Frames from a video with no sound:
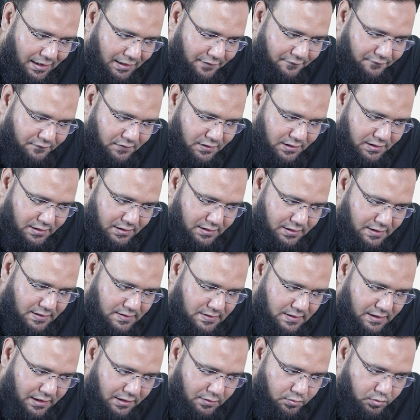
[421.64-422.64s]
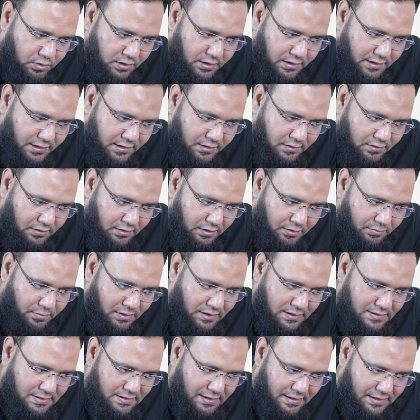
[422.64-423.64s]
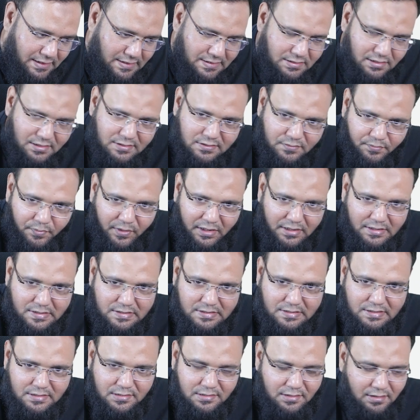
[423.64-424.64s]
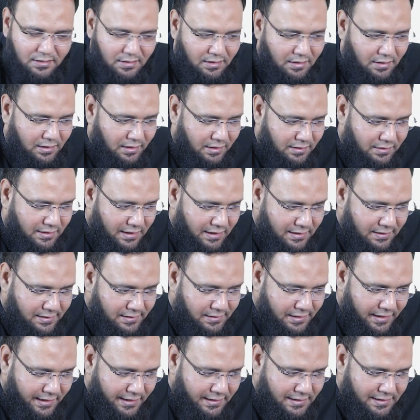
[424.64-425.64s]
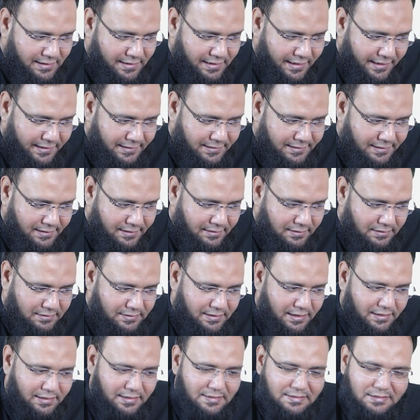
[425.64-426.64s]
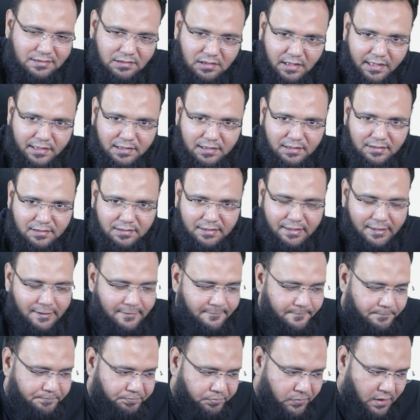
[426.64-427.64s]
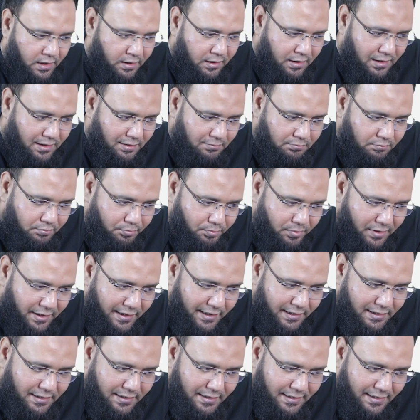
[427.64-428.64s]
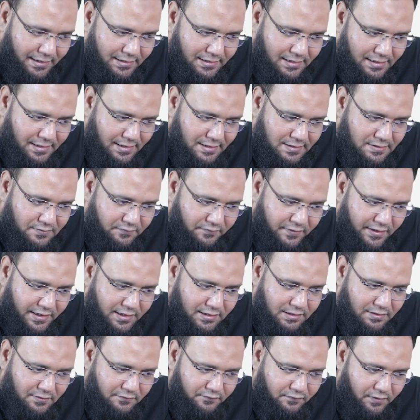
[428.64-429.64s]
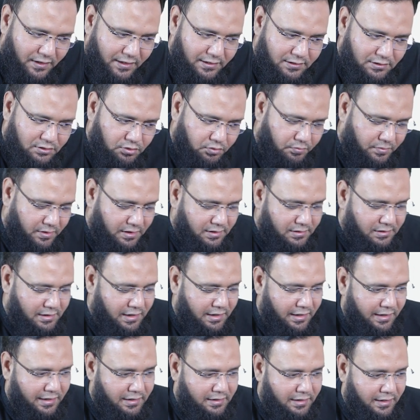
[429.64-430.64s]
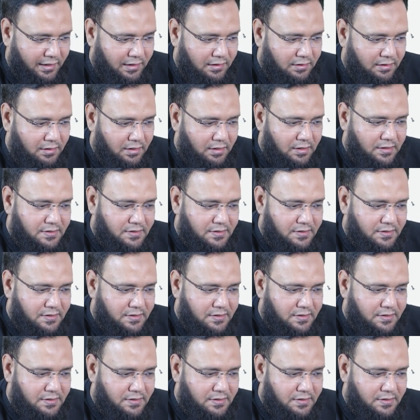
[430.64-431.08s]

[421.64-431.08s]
After this inverted commas, there is a space. Then a redirector, that is greater than, complete address where the file to be created.